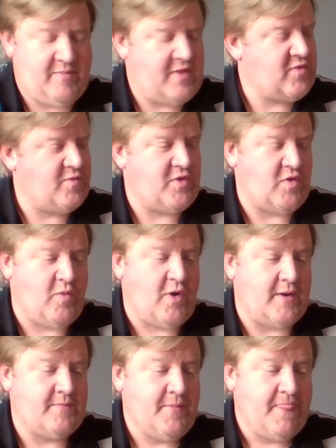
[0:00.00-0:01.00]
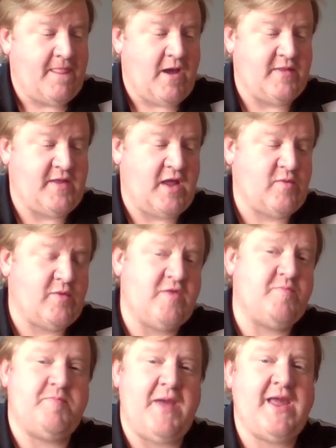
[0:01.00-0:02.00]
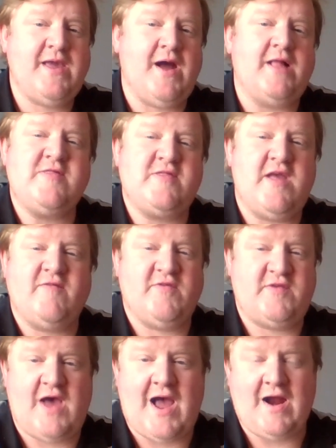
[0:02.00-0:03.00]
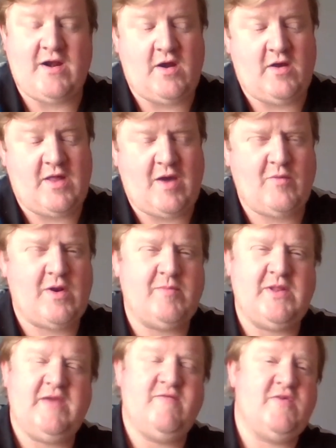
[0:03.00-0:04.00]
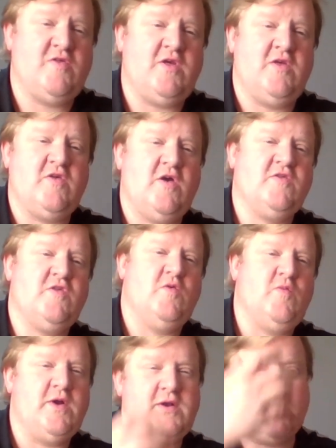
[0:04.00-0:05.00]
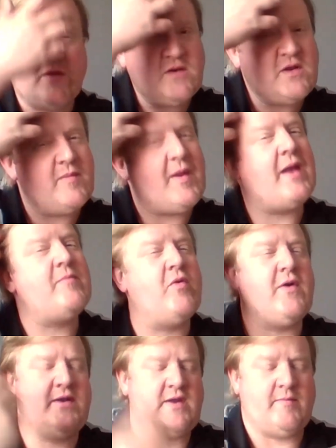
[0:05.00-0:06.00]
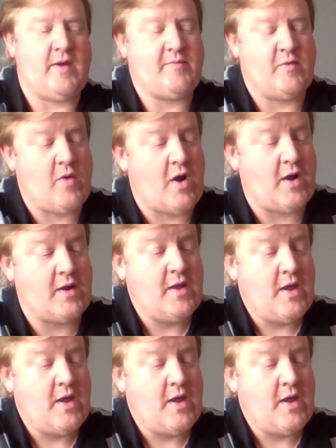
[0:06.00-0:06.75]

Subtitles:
That's what you want. The other one is Big Guns Never Tire. Now, that one I believe is also 1 command point. I might be wrong.